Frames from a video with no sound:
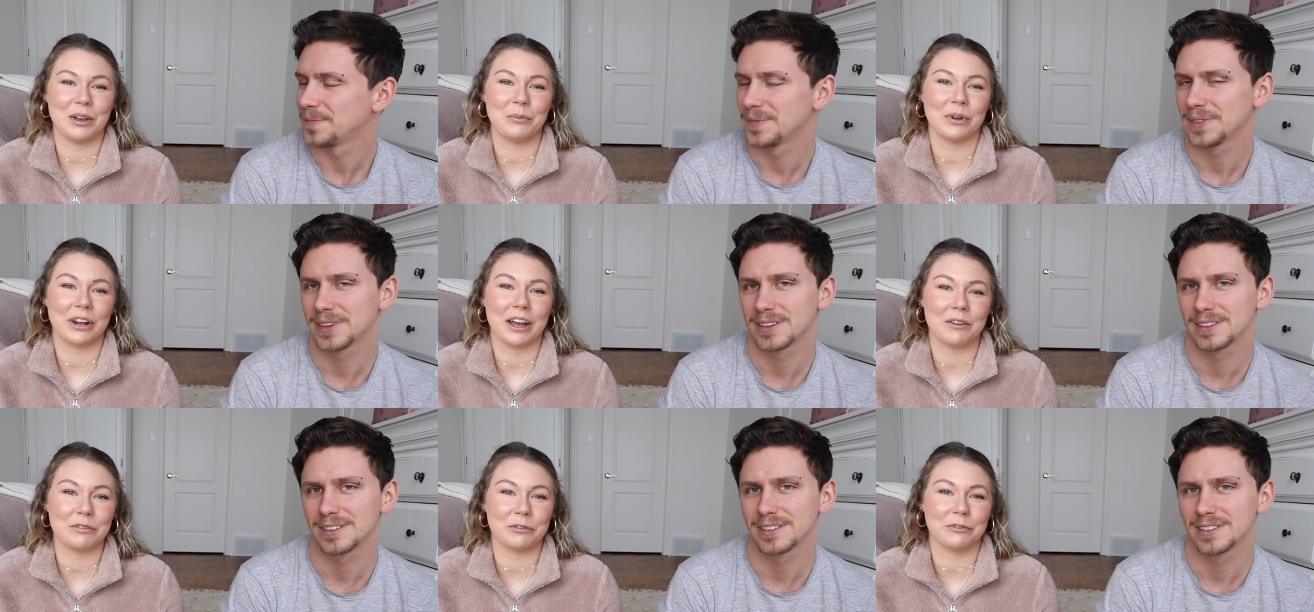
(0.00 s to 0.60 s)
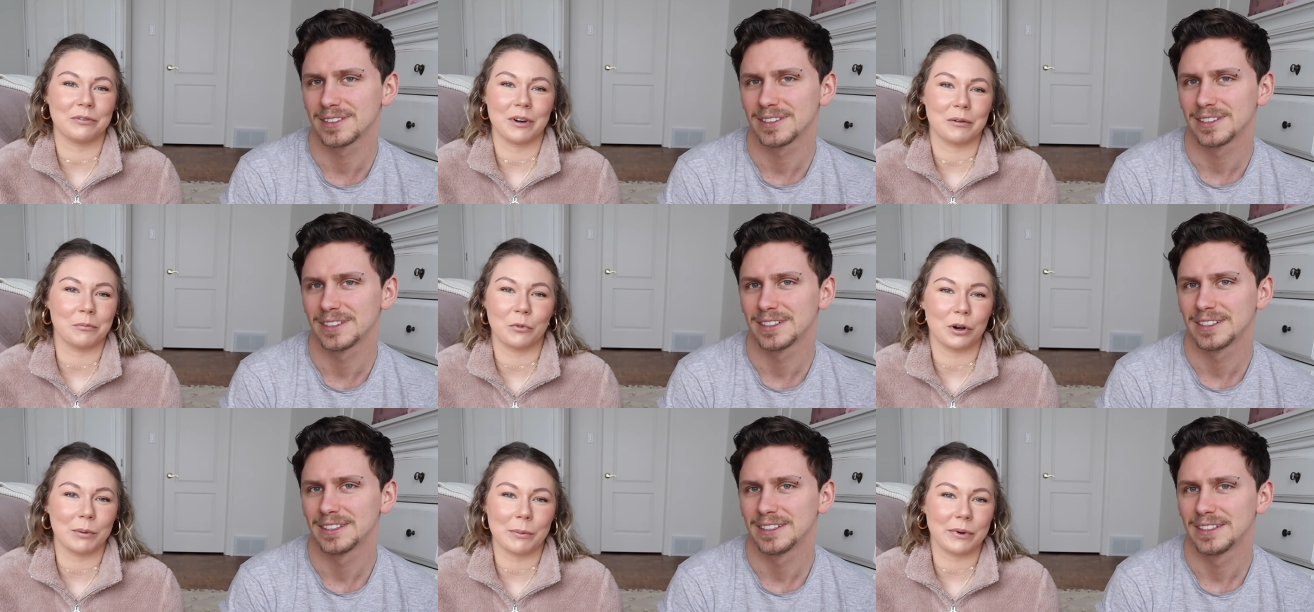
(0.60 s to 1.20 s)
Speaker 1: name, but I have a,
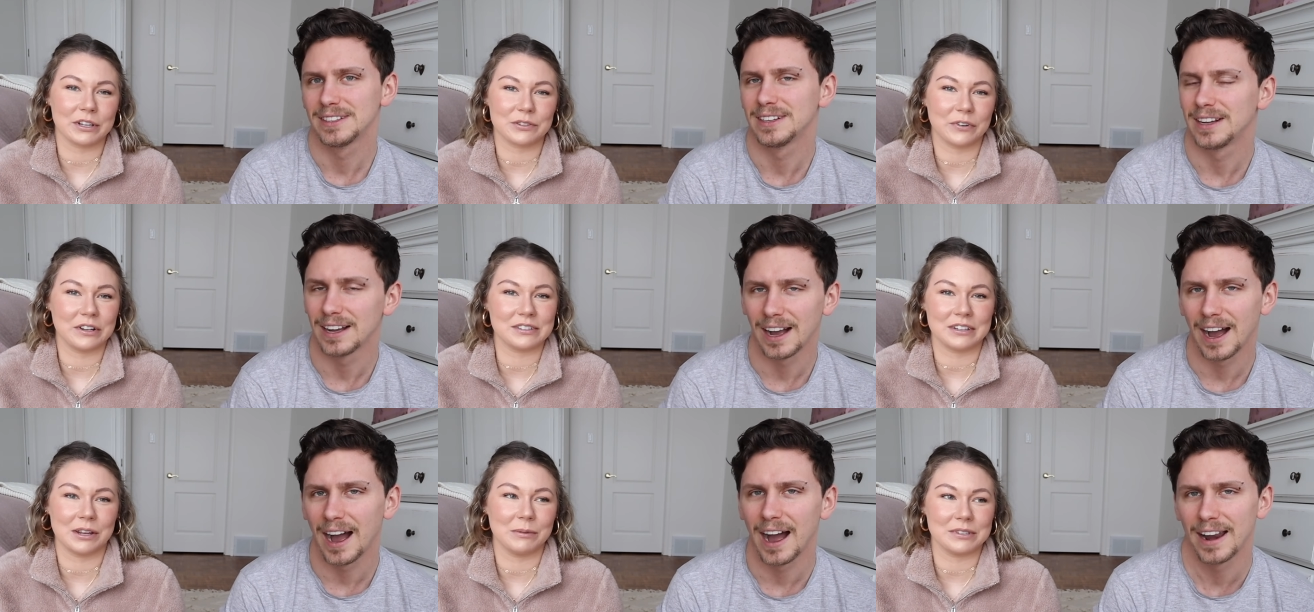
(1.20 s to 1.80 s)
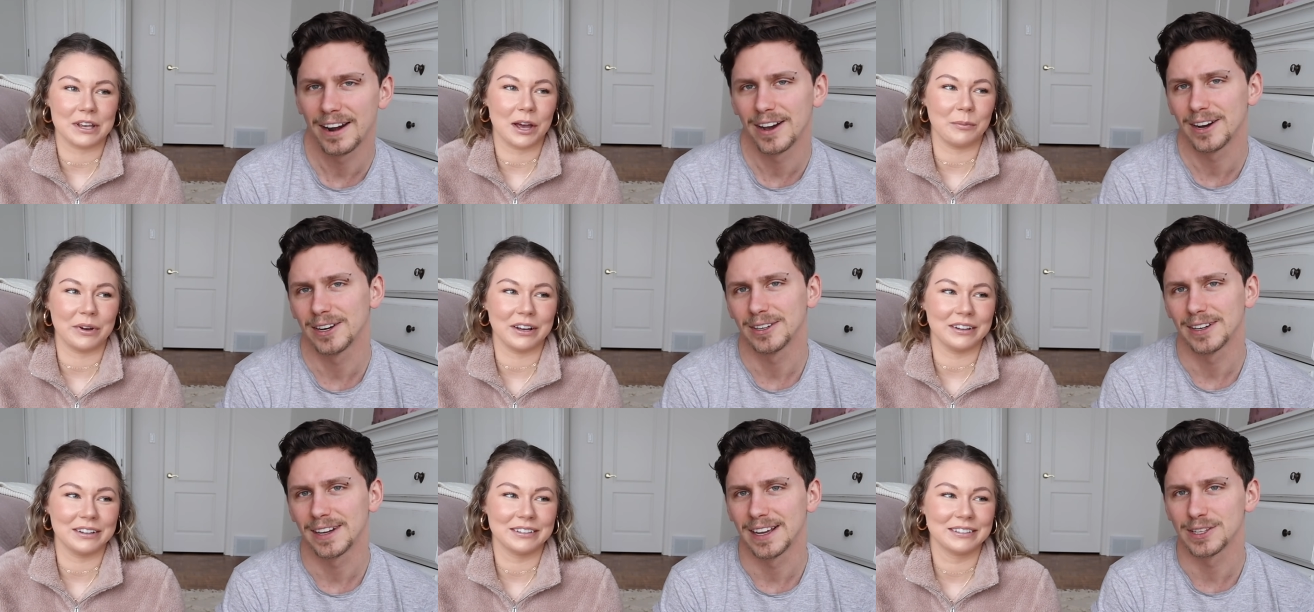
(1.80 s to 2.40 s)
one of my best friends'
Speaker 2: names. I know,
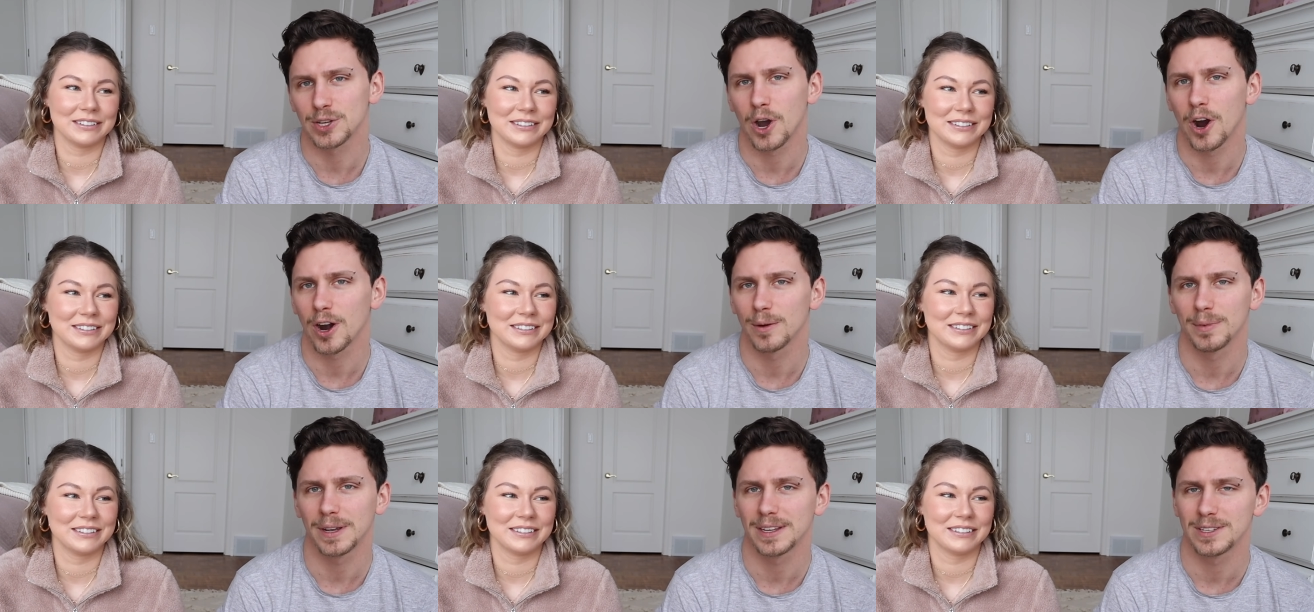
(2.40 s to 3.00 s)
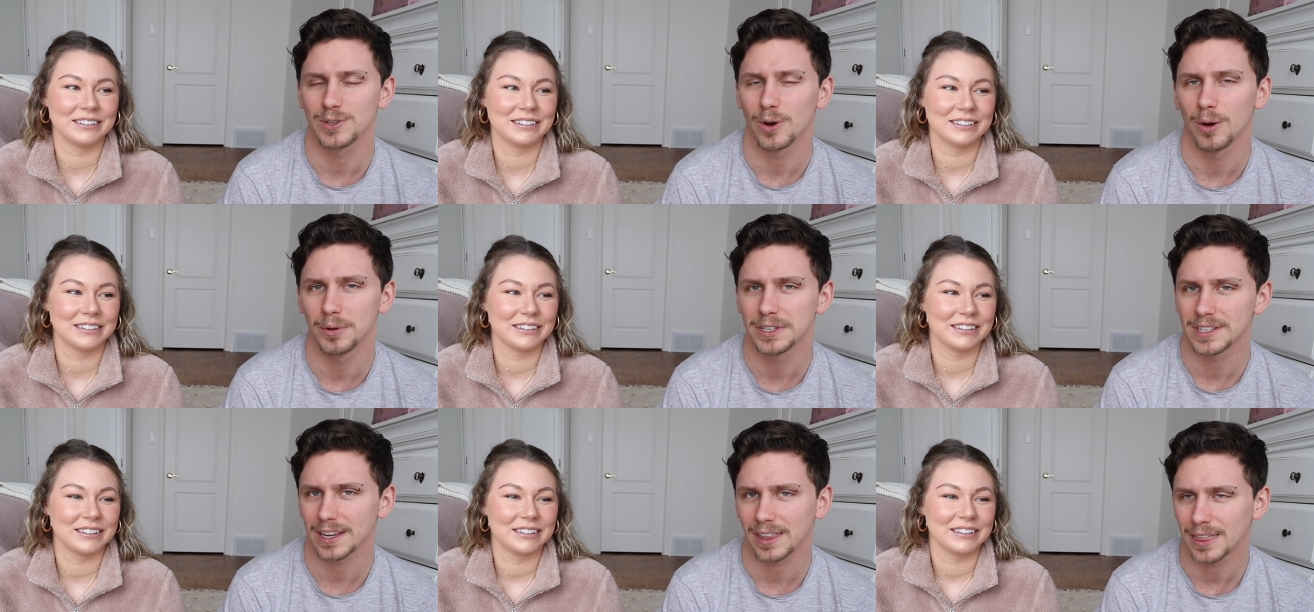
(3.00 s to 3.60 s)
Emma. It's hard because you
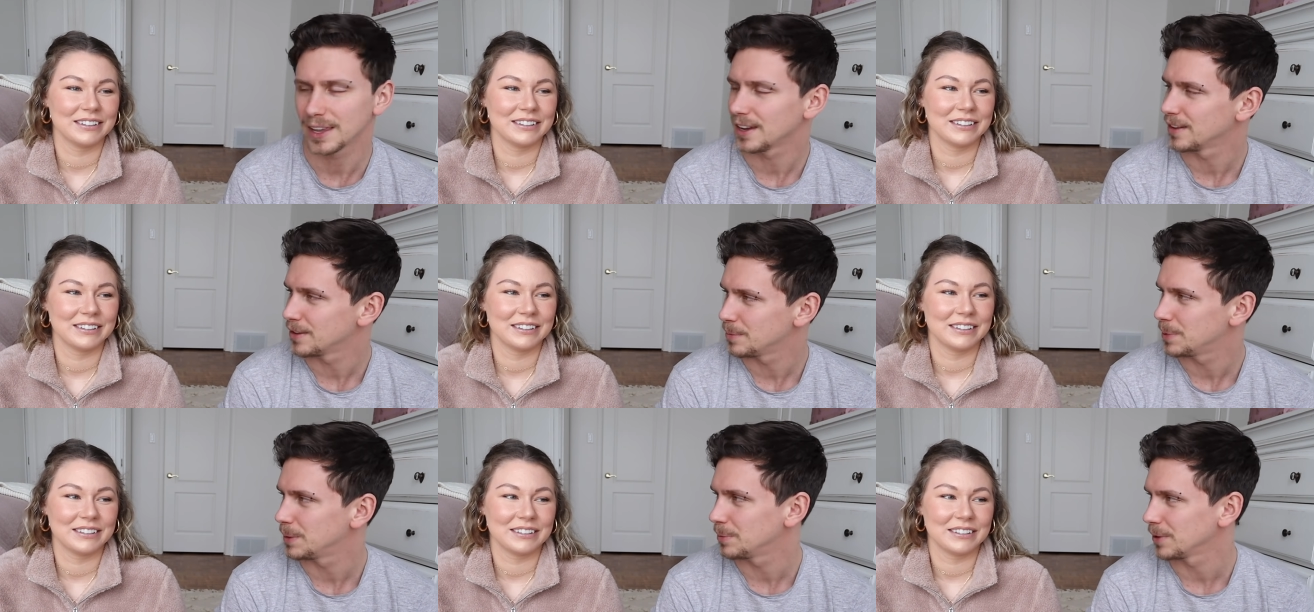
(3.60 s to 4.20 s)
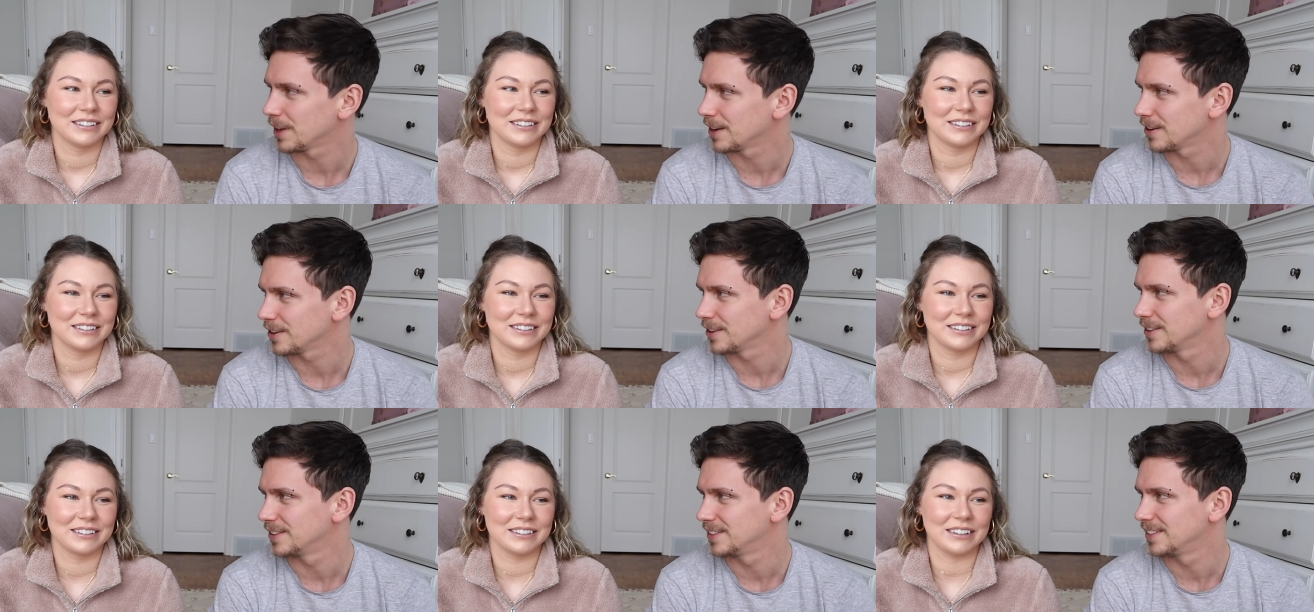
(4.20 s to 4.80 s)
always like think of the people that
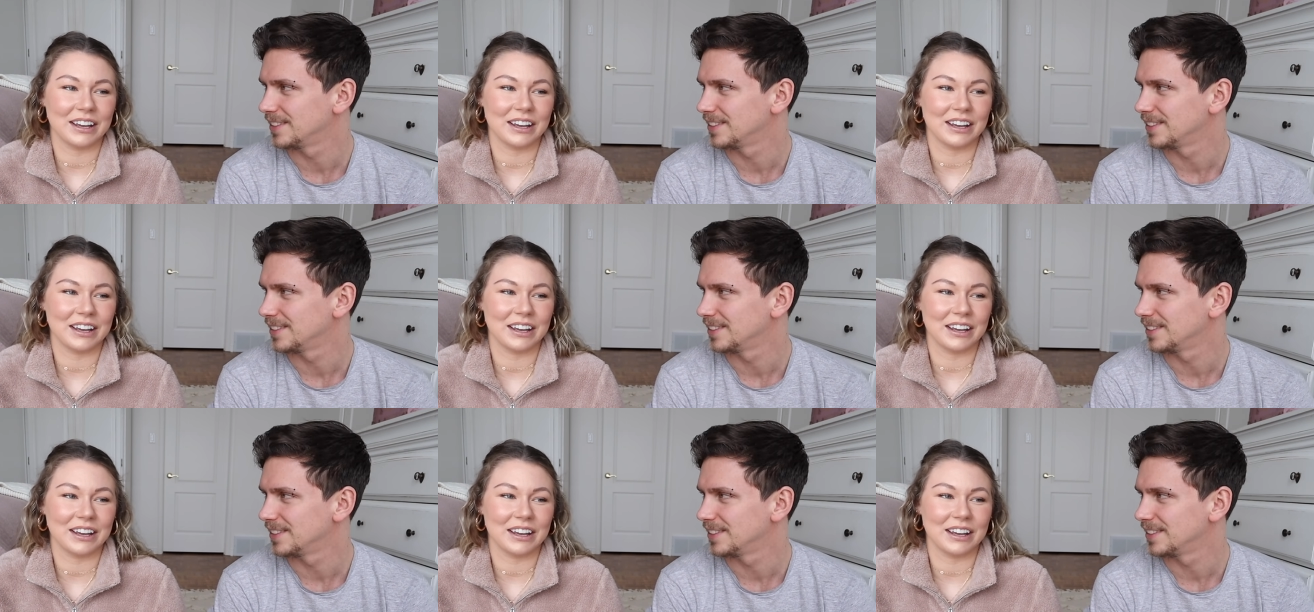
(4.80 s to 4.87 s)
are